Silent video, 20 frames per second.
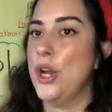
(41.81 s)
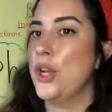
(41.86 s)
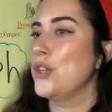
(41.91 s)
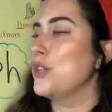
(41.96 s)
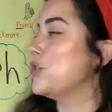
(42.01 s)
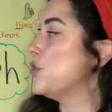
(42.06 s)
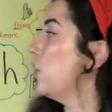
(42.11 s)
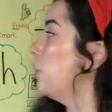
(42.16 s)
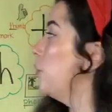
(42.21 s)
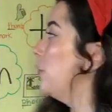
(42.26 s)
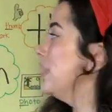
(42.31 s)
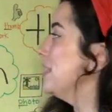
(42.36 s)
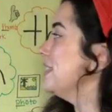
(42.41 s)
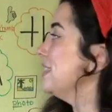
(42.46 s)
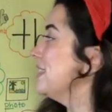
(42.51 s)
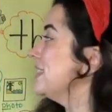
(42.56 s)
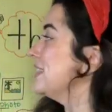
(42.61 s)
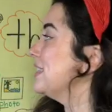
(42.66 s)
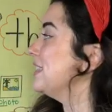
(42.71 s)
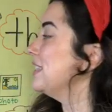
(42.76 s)
So when
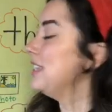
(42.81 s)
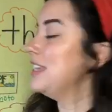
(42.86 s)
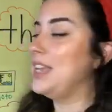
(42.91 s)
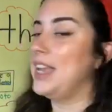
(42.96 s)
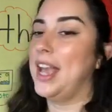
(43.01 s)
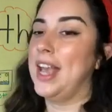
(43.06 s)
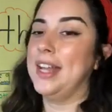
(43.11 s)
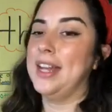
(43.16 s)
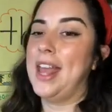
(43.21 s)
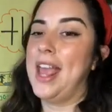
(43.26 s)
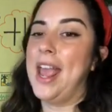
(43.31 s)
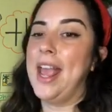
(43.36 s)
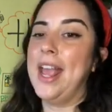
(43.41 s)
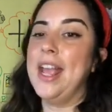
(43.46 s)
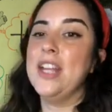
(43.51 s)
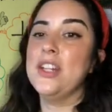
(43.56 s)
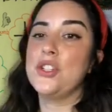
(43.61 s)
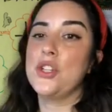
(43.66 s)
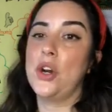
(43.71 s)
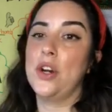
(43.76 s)
C and
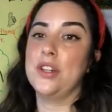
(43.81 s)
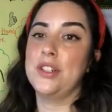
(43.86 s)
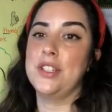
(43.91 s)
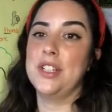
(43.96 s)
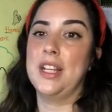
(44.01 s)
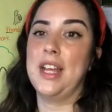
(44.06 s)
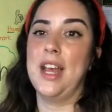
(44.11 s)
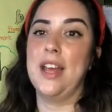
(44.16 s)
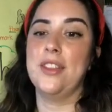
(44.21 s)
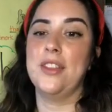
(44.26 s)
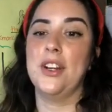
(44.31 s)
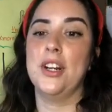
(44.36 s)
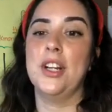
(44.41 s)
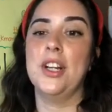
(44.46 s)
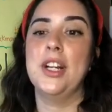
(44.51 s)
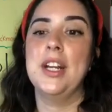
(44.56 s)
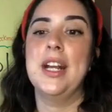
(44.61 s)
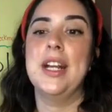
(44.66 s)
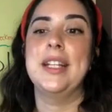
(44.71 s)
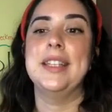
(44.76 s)
H are together,
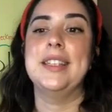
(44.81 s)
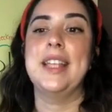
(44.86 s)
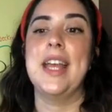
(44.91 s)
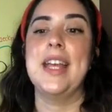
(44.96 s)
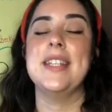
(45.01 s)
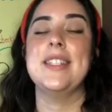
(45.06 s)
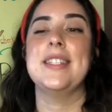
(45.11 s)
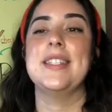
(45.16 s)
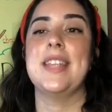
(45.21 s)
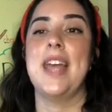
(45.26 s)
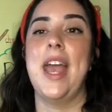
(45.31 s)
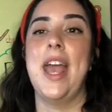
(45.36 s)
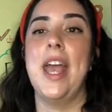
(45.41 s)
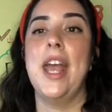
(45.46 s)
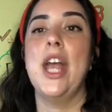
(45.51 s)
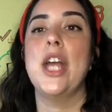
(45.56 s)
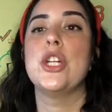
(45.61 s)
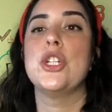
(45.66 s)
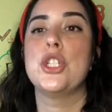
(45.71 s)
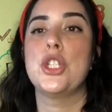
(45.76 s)
they
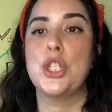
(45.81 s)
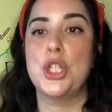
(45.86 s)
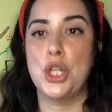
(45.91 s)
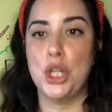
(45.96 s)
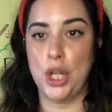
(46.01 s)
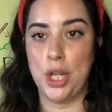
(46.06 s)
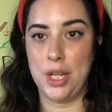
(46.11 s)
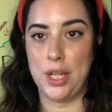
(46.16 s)
say ch.